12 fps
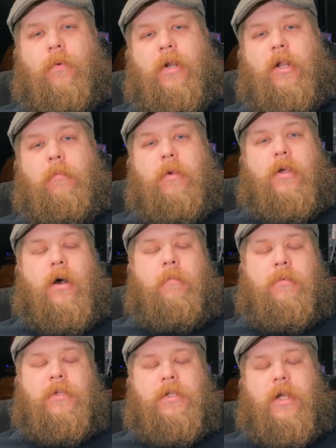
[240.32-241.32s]
we need to be
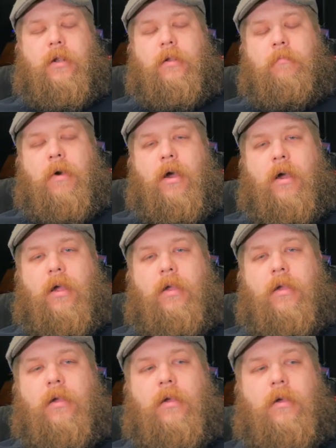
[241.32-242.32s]
compensated by
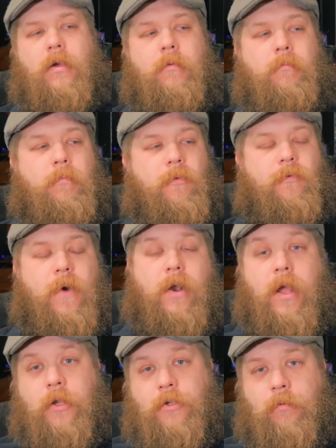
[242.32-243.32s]

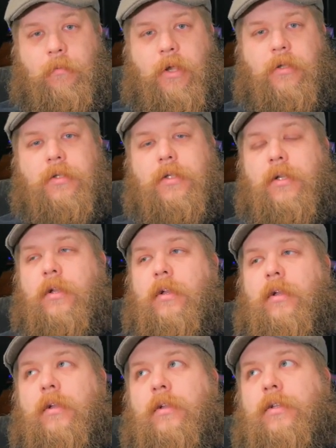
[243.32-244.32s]
financial means.
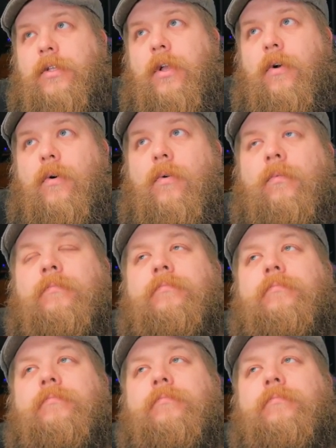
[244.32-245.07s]
So